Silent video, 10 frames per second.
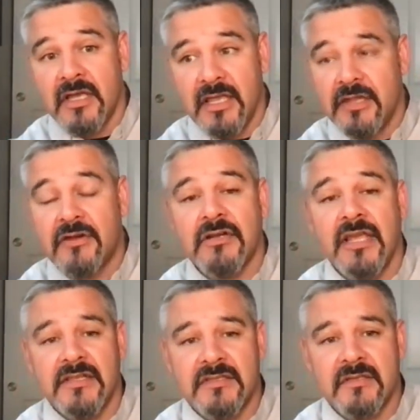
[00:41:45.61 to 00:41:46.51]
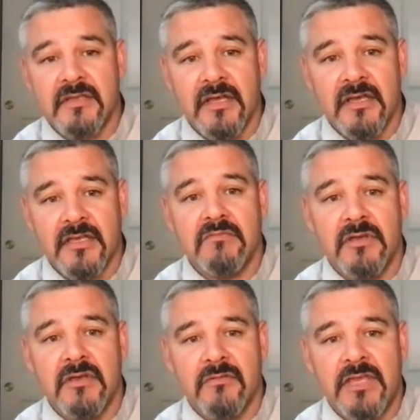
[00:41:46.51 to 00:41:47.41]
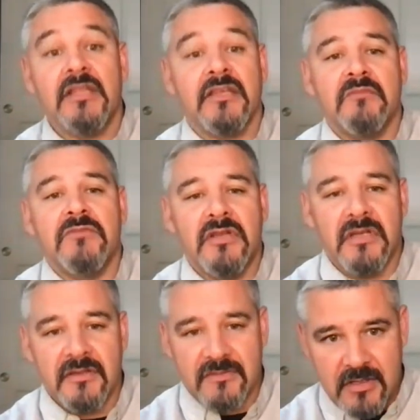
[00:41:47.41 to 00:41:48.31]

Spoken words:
And it creates healing communities.